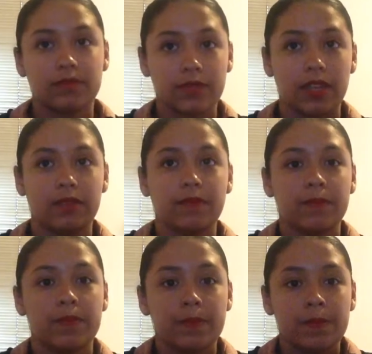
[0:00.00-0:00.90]
Okay.
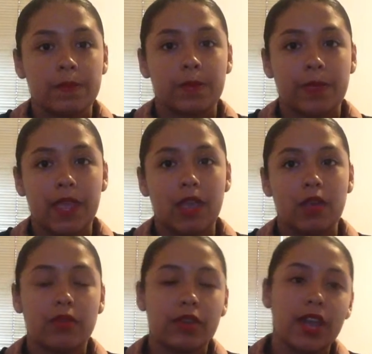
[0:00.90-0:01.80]

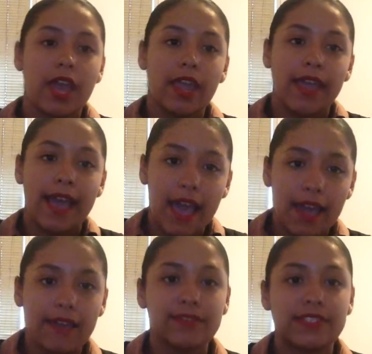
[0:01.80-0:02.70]
Now what I
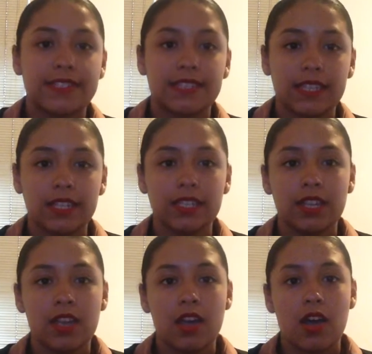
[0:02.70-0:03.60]
have seen
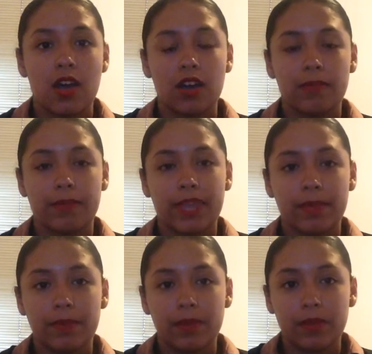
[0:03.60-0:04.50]
are
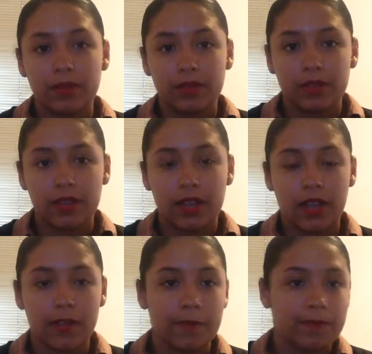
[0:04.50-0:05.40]
people,
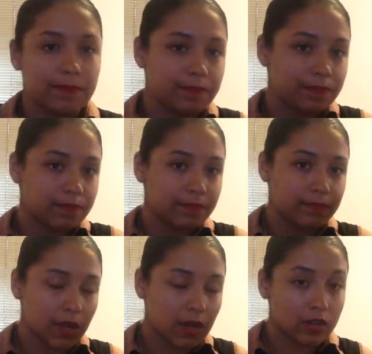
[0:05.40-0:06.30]

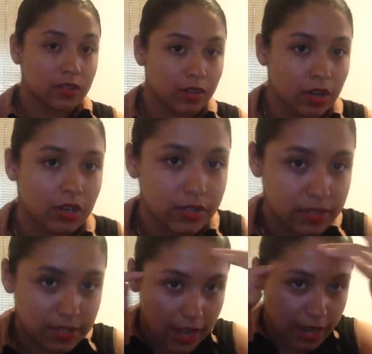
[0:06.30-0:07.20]
are the
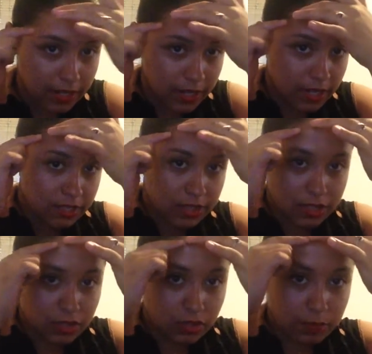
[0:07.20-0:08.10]
girls that they
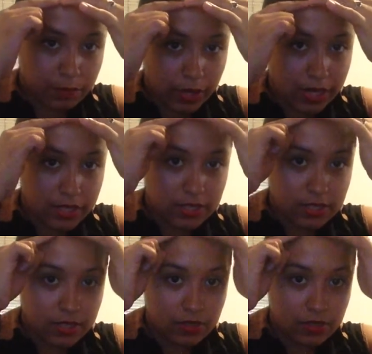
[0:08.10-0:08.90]
do braids